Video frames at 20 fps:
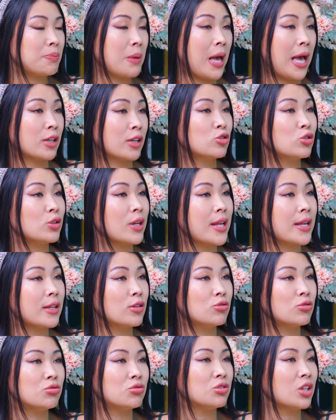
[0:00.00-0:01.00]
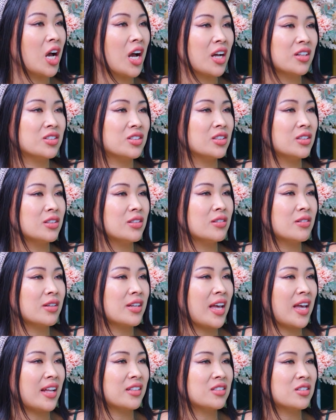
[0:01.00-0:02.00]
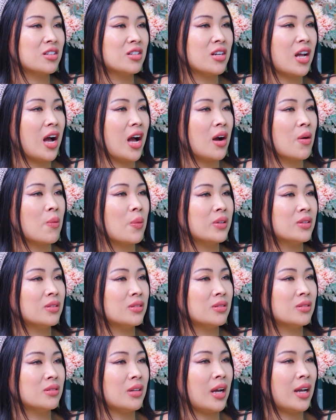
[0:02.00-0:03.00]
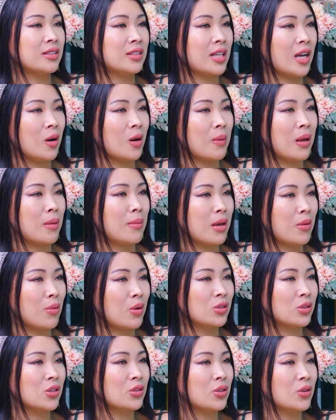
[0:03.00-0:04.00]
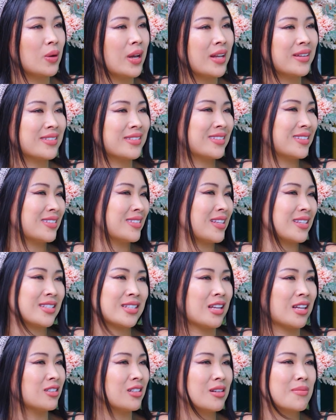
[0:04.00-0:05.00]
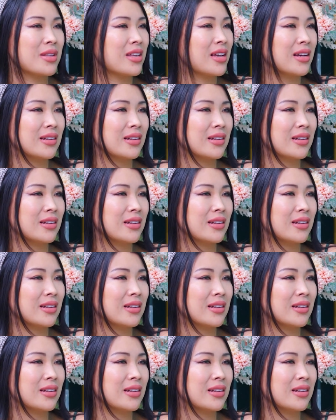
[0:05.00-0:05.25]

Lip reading: actually do not get turned on when I tell my man what to do. It just does not turn me